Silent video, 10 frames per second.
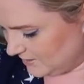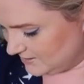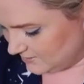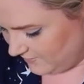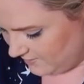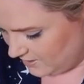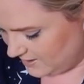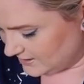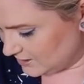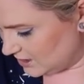This looks very
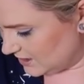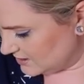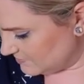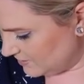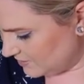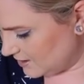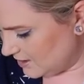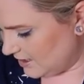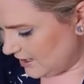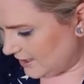nice actually this month.
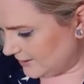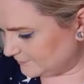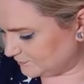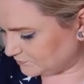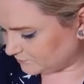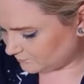Um,